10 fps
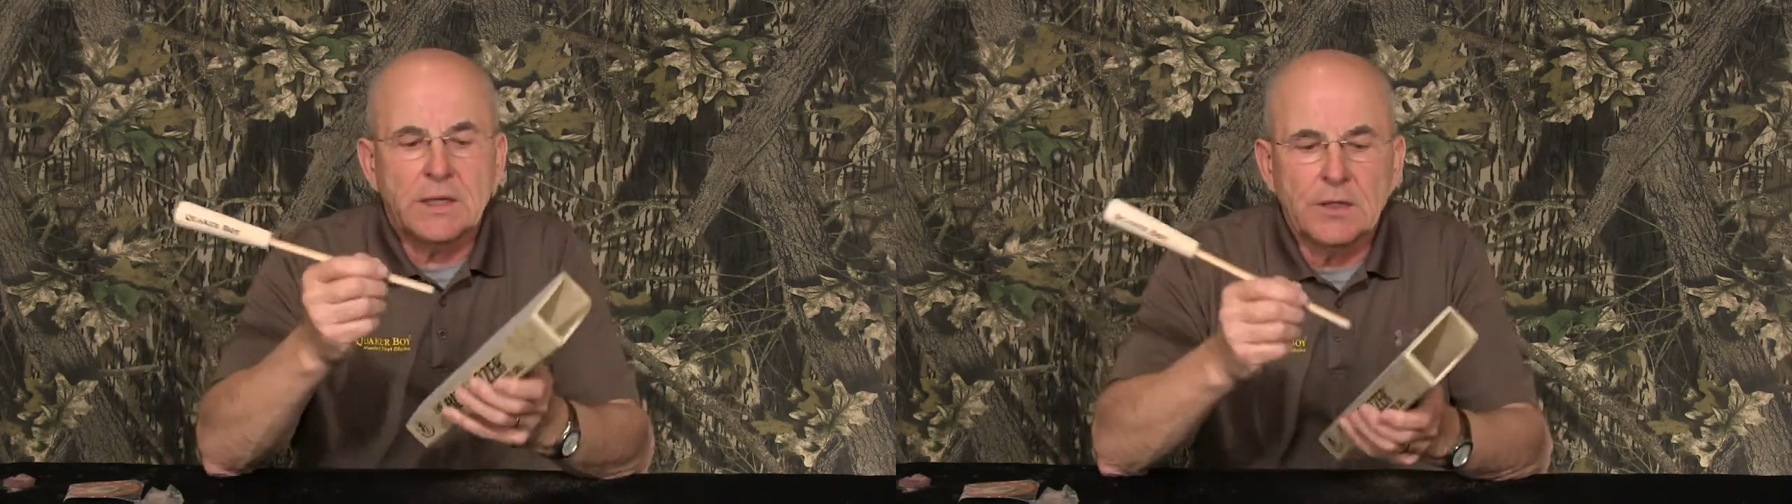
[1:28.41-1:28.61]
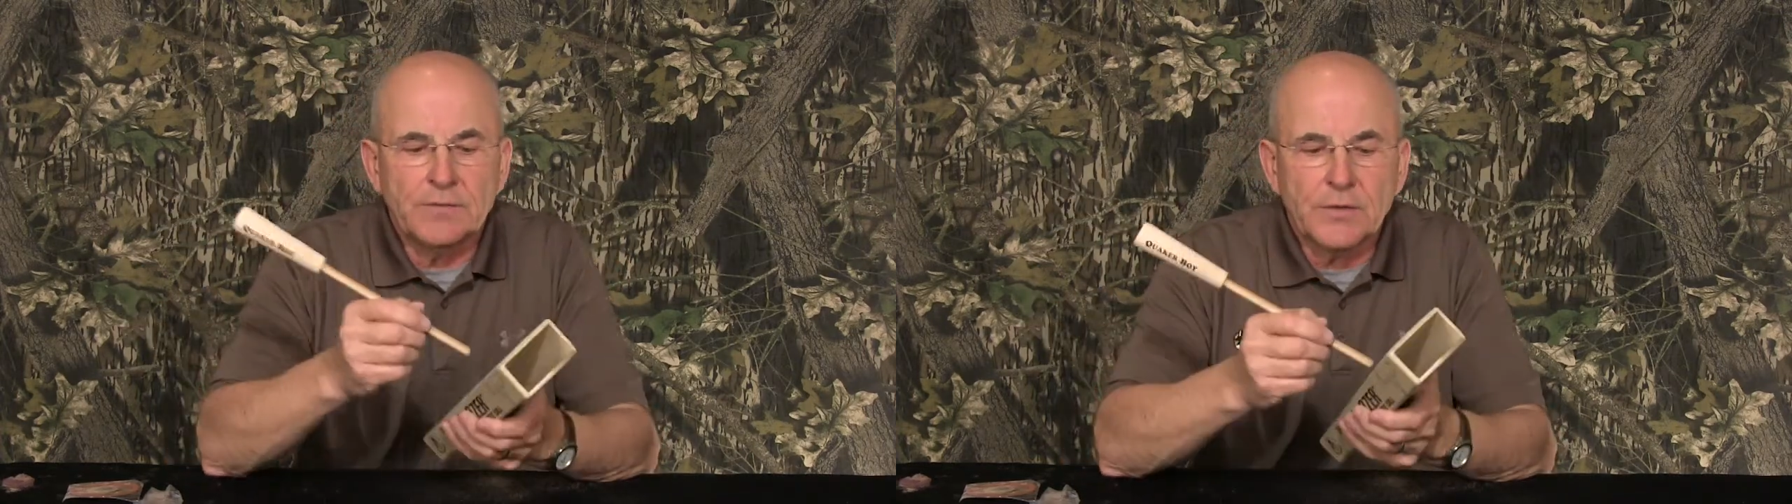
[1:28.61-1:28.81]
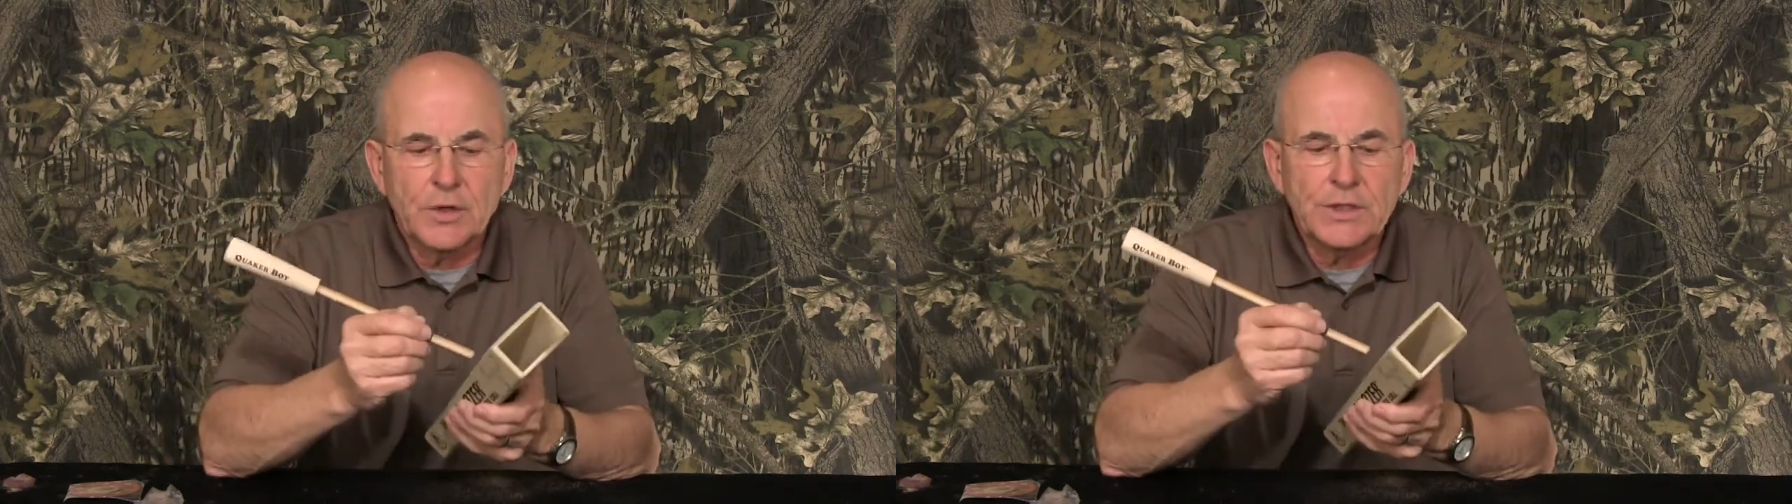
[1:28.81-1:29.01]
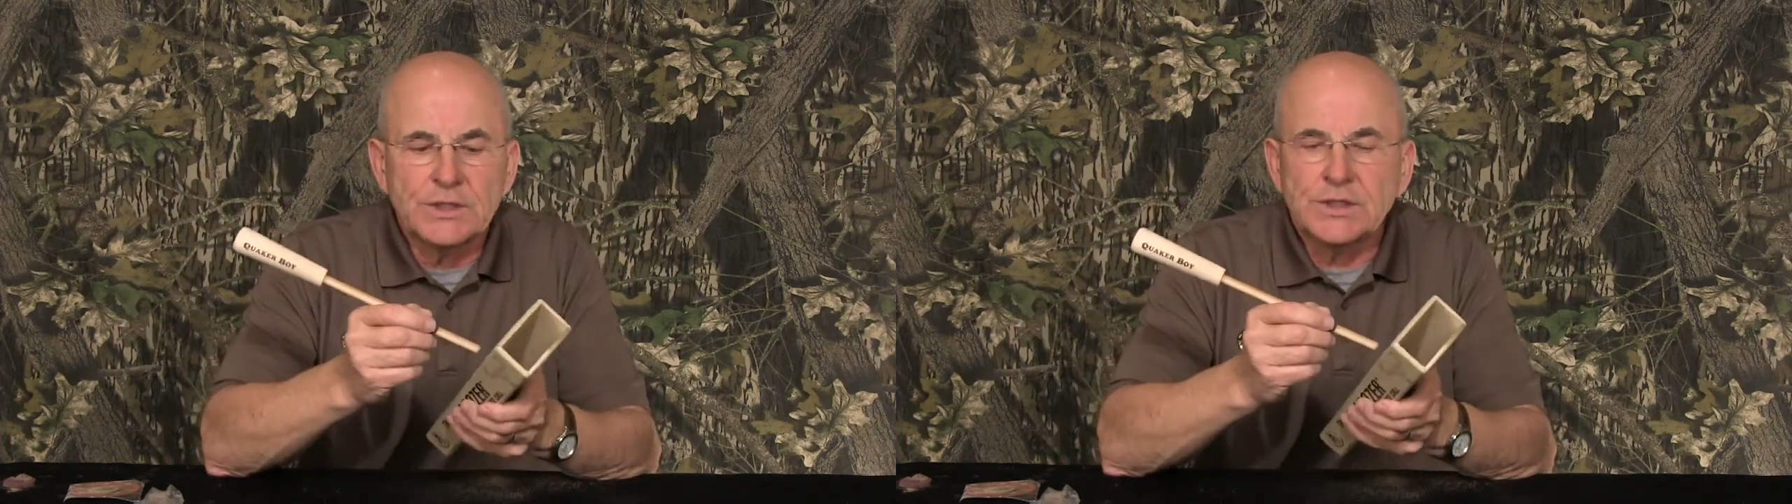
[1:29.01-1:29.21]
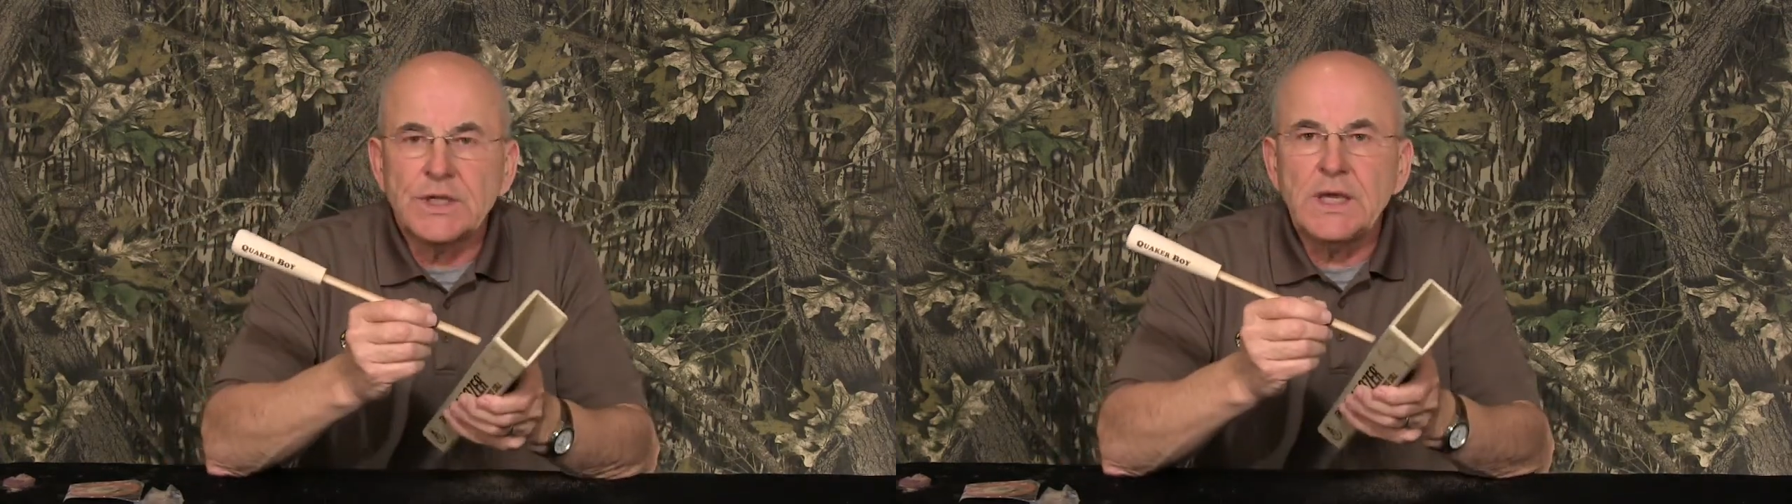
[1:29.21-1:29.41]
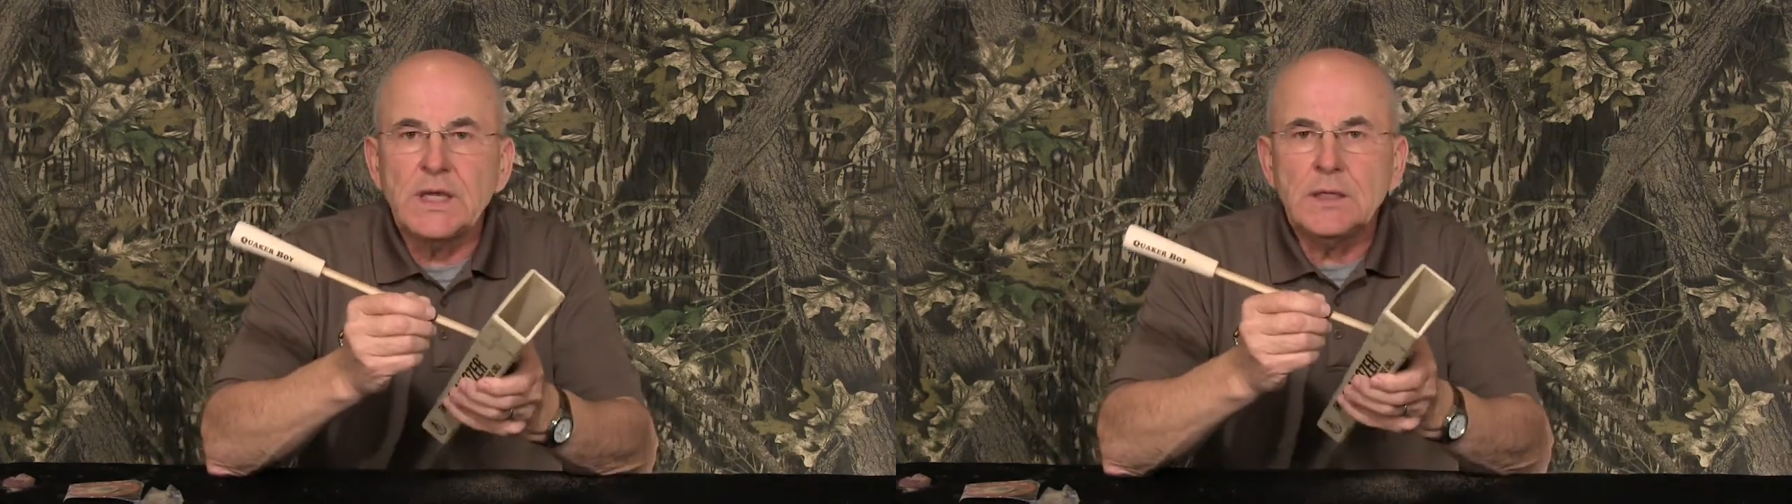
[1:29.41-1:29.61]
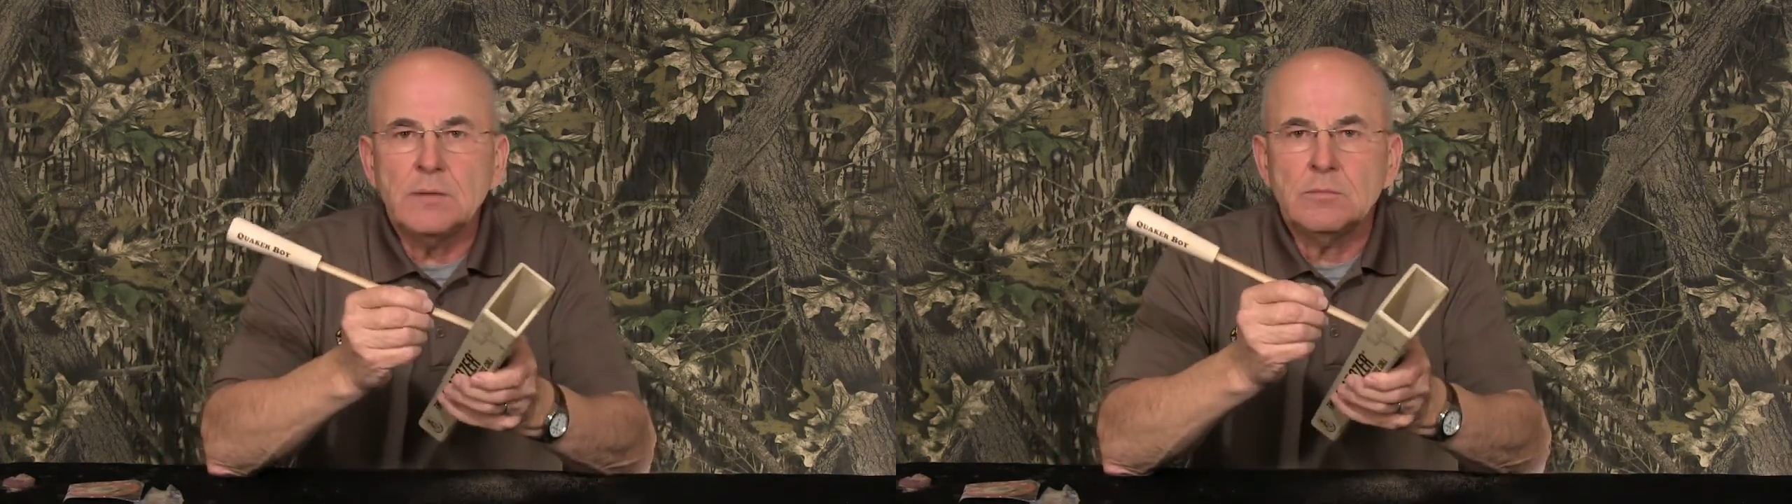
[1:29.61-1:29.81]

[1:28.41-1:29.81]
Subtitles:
an inverted C.